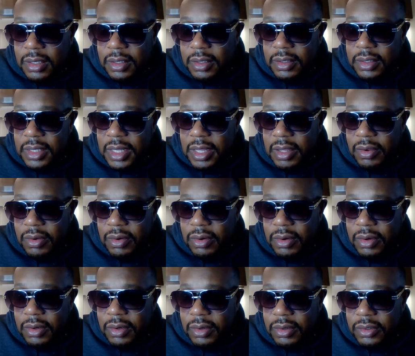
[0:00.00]
they
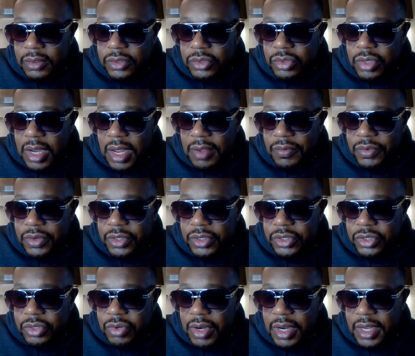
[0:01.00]
are driving us
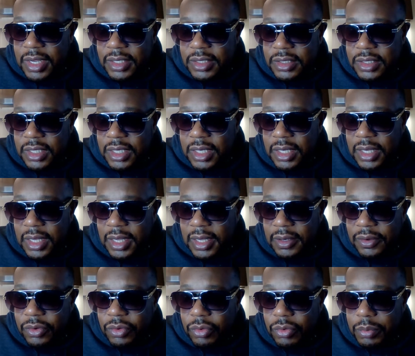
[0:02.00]
crazy
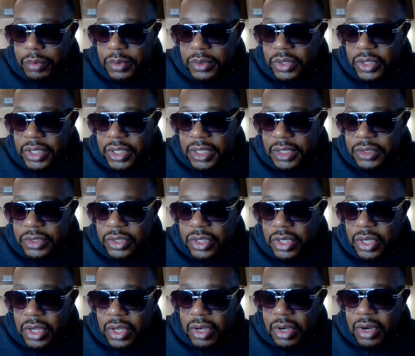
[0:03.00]
and no police
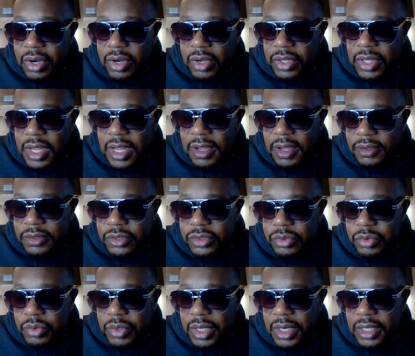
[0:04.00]
are allowed to
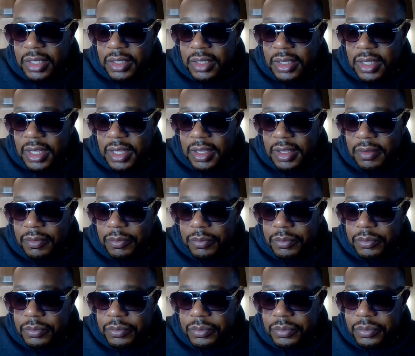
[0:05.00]
do anything
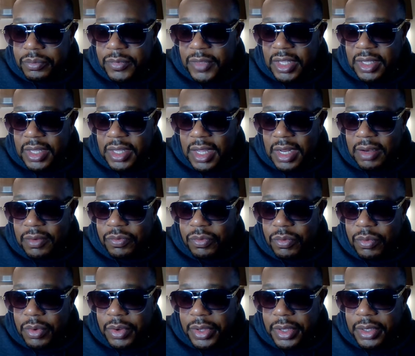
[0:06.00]
in
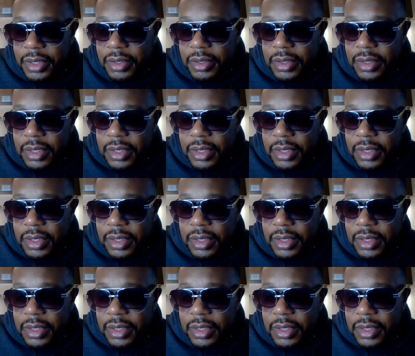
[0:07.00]
California.